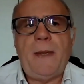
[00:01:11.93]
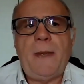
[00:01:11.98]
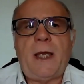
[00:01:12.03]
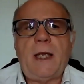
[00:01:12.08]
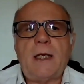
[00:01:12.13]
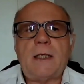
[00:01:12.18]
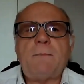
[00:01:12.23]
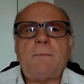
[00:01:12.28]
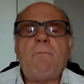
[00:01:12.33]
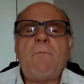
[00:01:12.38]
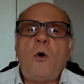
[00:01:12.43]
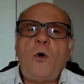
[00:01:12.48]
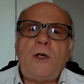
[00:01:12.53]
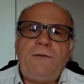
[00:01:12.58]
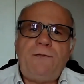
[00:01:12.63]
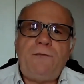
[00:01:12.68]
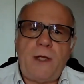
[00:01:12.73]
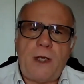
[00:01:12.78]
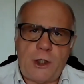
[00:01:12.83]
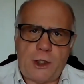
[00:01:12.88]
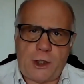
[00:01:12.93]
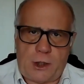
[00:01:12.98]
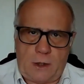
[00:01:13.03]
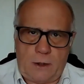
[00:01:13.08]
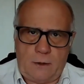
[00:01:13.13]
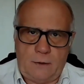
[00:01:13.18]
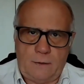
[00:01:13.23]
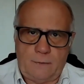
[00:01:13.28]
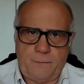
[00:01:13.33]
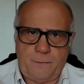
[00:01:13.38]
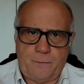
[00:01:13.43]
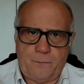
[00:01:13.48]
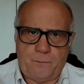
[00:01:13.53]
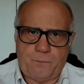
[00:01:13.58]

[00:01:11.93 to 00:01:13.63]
Because motivation